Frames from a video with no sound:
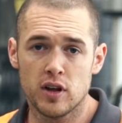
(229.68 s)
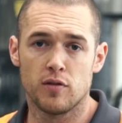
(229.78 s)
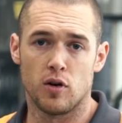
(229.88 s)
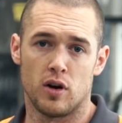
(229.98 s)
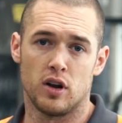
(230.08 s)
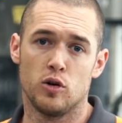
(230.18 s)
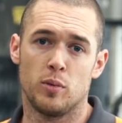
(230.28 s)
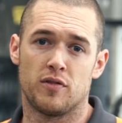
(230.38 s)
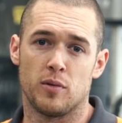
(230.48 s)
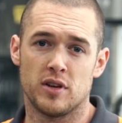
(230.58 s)
you've learned a little
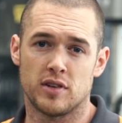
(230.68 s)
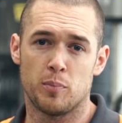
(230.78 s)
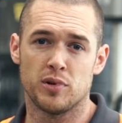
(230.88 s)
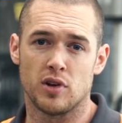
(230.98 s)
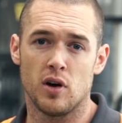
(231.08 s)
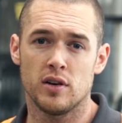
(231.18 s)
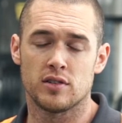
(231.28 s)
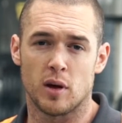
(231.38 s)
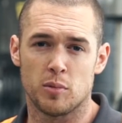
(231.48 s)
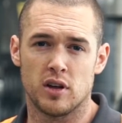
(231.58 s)
bit from this episode and
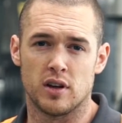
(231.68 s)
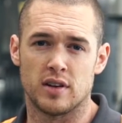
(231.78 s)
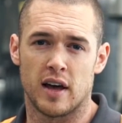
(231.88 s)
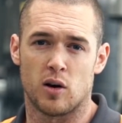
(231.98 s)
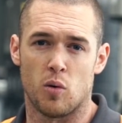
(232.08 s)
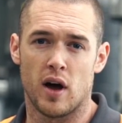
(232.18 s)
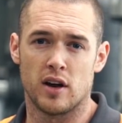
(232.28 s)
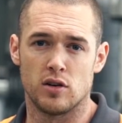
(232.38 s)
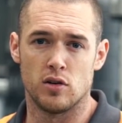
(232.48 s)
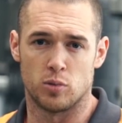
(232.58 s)
something you can take away
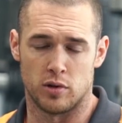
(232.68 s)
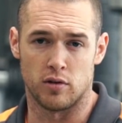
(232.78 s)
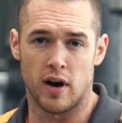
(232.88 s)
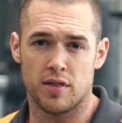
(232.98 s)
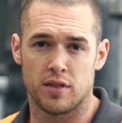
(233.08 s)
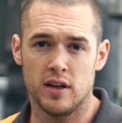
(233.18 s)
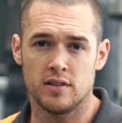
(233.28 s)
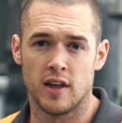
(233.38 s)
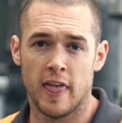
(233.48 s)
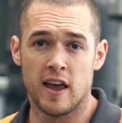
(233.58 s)
and use with your
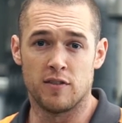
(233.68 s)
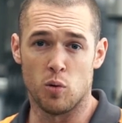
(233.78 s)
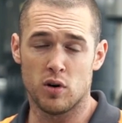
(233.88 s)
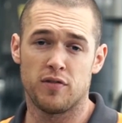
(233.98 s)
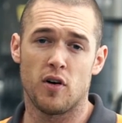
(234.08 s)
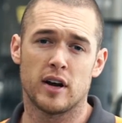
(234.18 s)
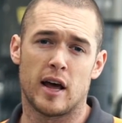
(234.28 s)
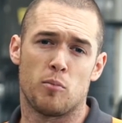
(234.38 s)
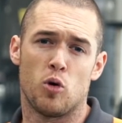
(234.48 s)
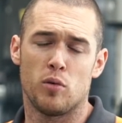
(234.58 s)
athletes. If you want to find
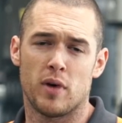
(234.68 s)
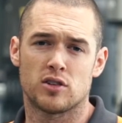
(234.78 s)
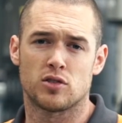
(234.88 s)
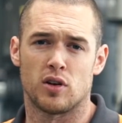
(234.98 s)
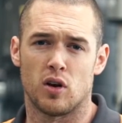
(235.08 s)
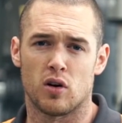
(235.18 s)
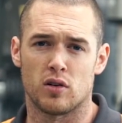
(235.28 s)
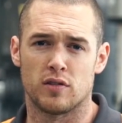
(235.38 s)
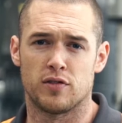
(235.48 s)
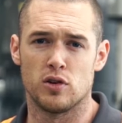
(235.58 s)
out more, make sure you log on
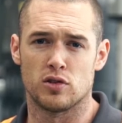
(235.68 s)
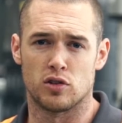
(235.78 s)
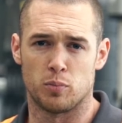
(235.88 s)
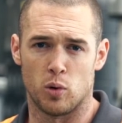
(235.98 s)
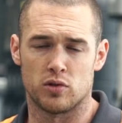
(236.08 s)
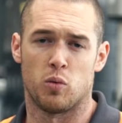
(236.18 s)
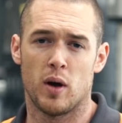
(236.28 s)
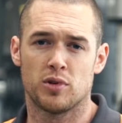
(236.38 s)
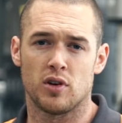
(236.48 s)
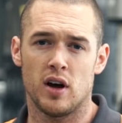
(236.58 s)
to Fusion Sports
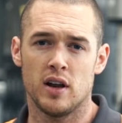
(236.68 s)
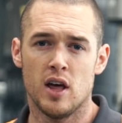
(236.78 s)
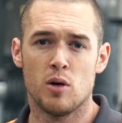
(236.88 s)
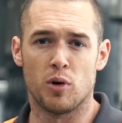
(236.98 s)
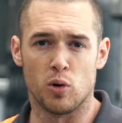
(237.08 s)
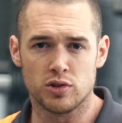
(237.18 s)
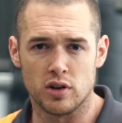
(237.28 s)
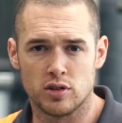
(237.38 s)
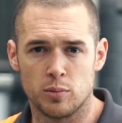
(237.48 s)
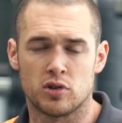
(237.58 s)
website, but also
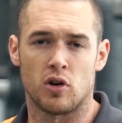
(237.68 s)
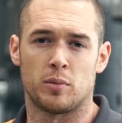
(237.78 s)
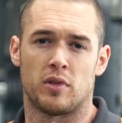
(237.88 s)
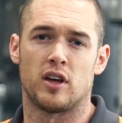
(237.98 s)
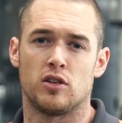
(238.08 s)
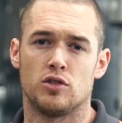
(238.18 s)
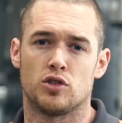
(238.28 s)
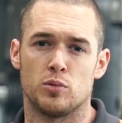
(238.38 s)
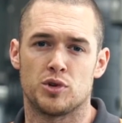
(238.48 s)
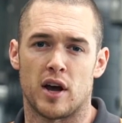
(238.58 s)
subscribe to their
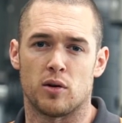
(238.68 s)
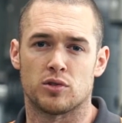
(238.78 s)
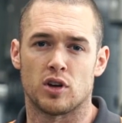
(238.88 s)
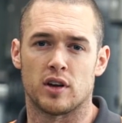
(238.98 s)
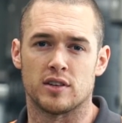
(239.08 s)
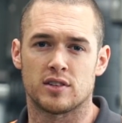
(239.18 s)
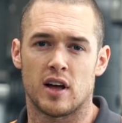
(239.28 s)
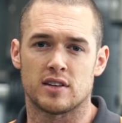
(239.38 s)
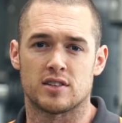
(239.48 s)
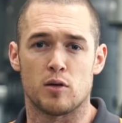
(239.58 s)
YouTube channel so you can
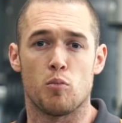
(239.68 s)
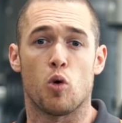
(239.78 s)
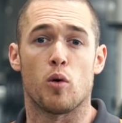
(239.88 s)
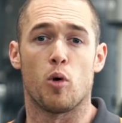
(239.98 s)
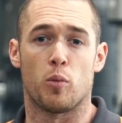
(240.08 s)
start to see more and more